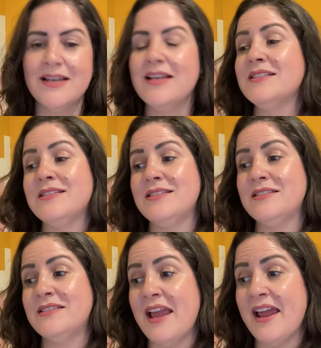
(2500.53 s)
Is
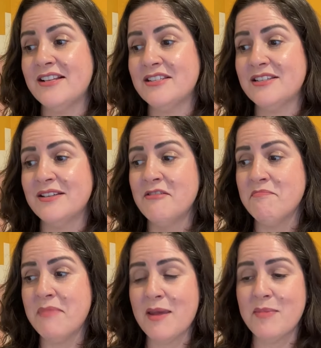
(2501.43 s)
that
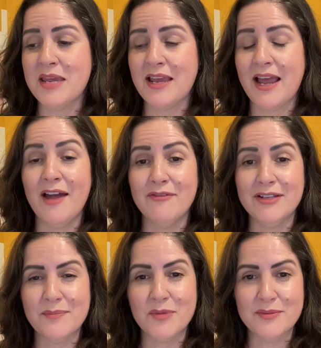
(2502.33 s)
maybe having
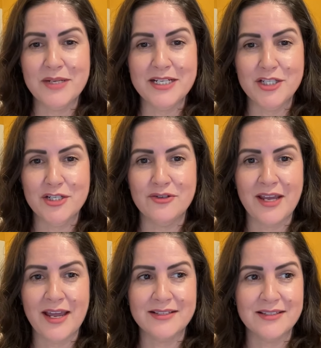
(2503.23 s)
the possibility to
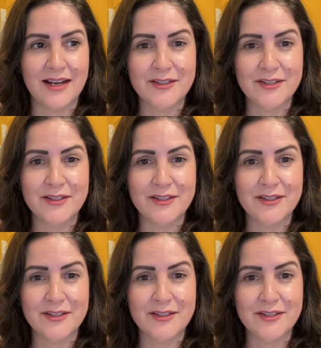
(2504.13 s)
get,